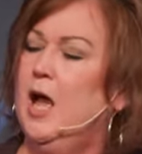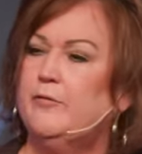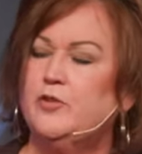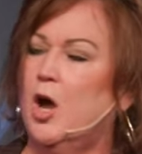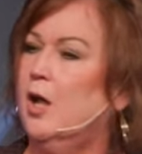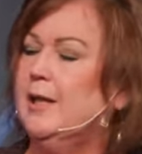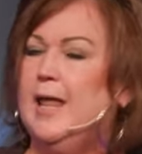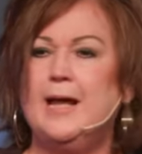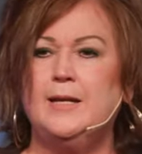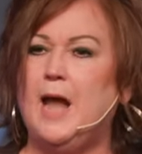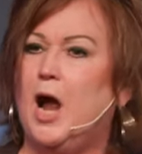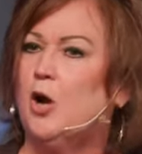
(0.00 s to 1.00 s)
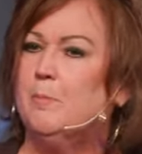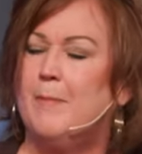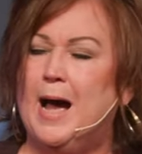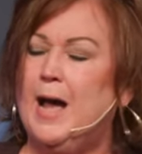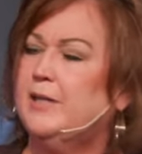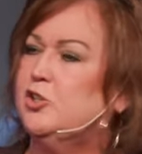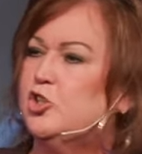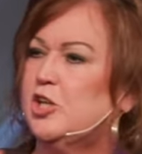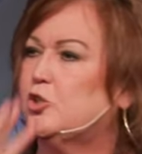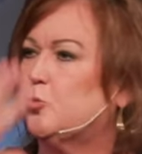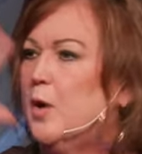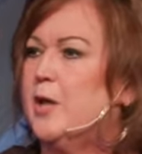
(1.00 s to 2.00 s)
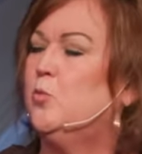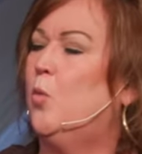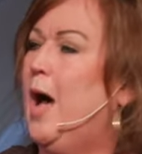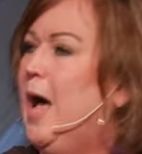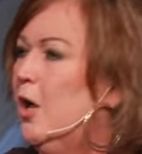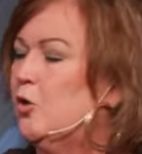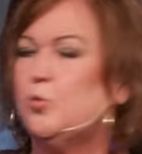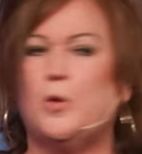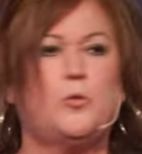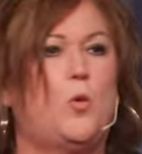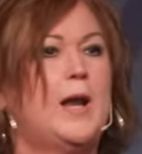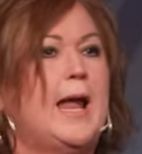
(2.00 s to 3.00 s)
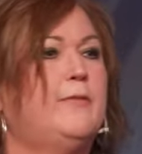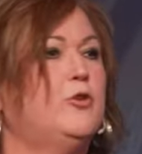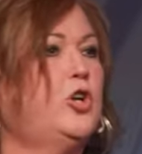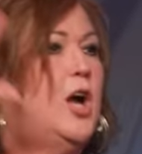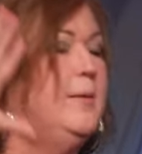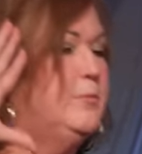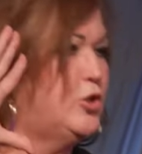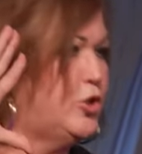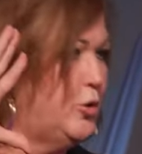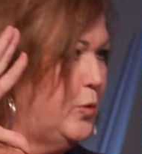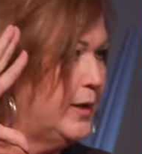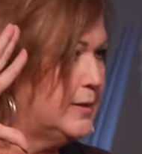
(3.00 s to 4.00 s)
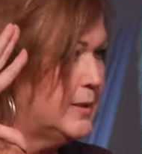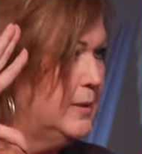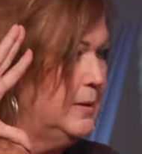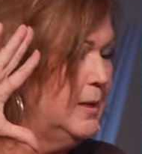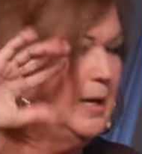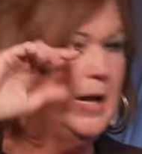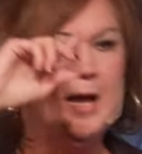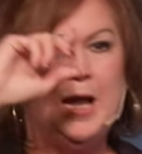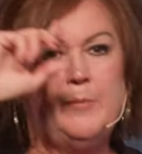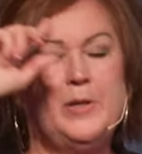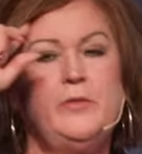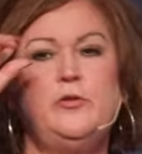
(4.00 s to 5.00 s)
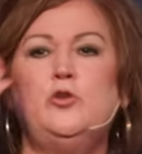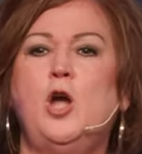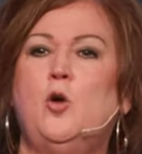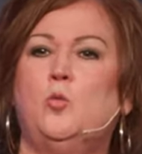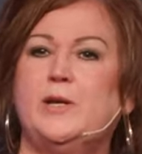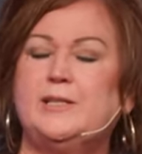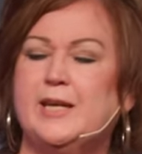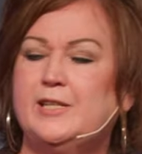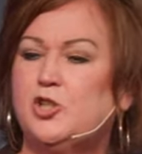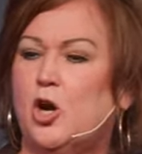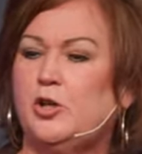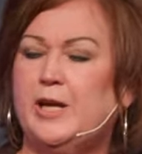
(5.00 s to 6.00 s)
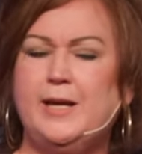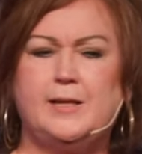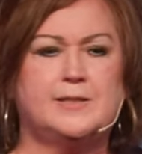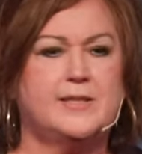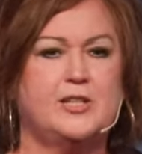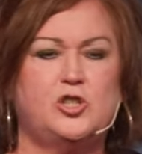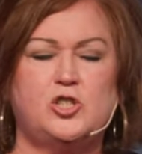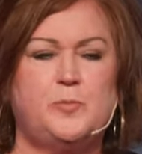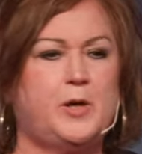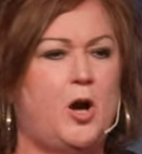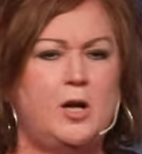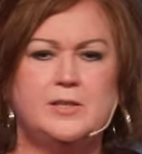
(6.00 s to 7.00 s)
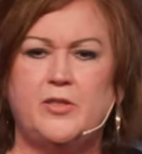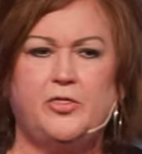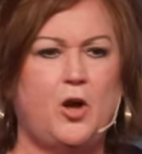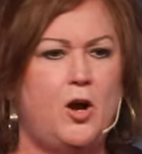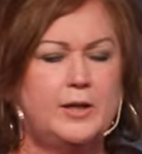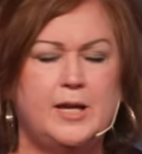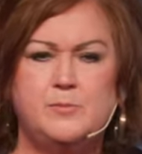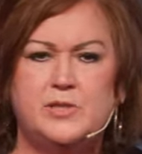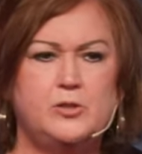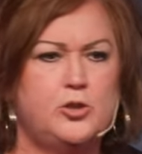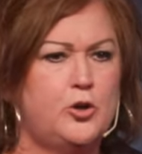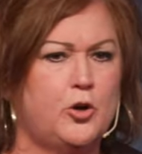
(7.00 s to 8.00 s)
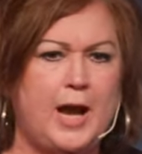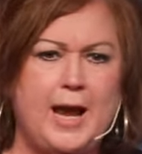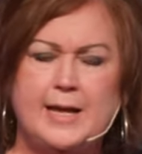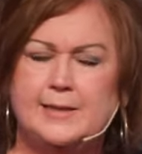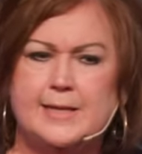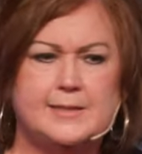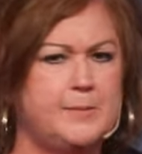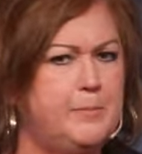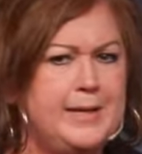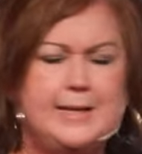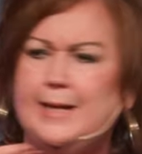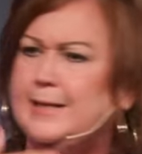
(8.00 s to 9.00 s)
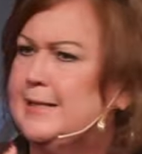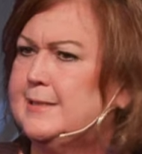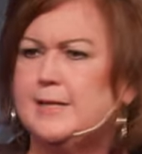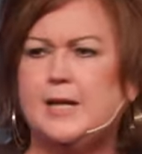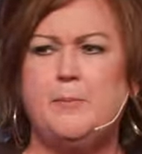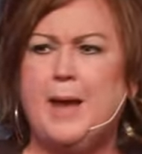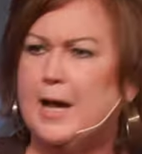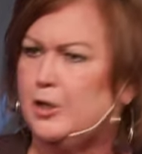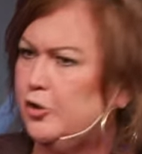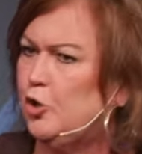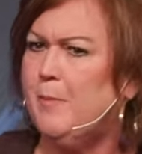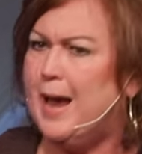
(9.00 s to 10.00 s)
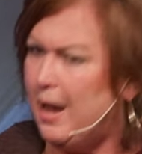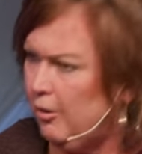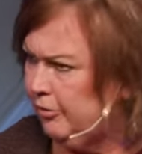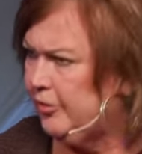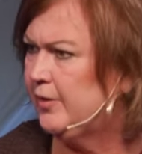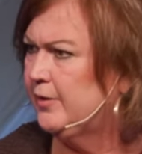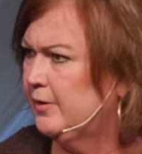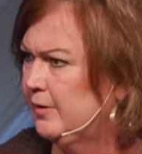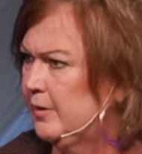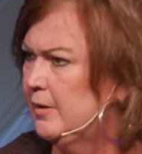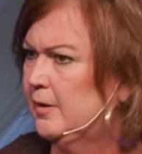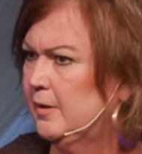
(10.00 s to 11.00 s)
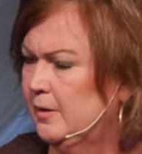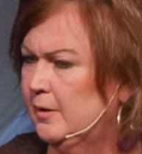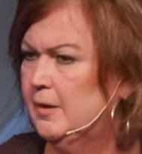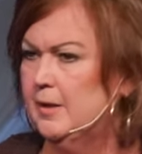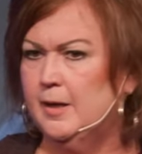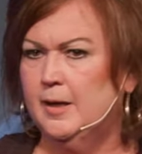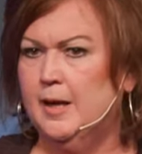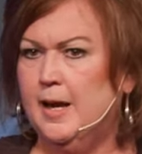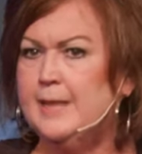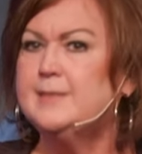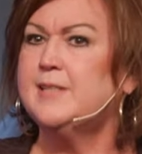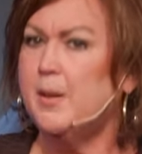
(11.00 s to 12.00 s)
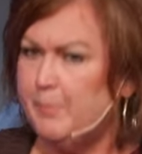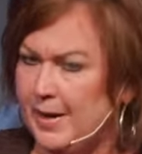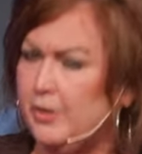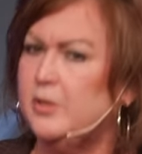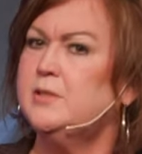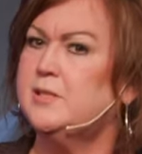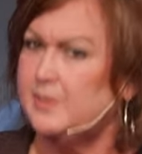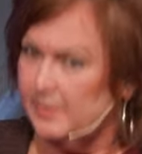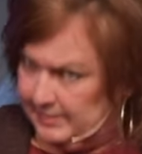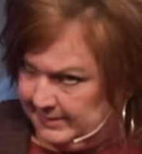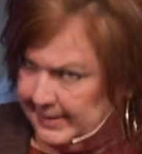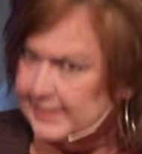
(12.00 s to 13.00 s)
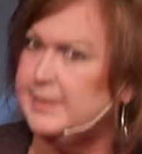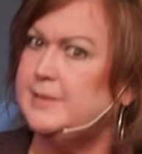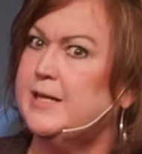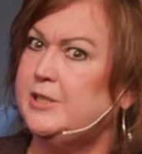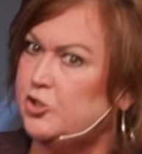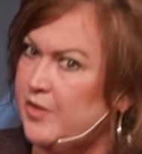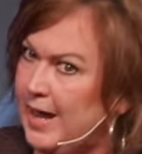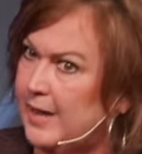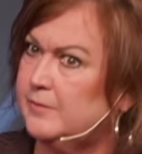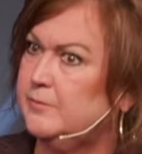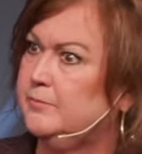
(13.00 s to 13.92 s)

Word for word: of not letting our mind just run wild with whatever comes to it. How many of you know we teach our kids that just because a thought comes into your head doesn't mean it needs to come out of your mouth? And some parents need to teach that.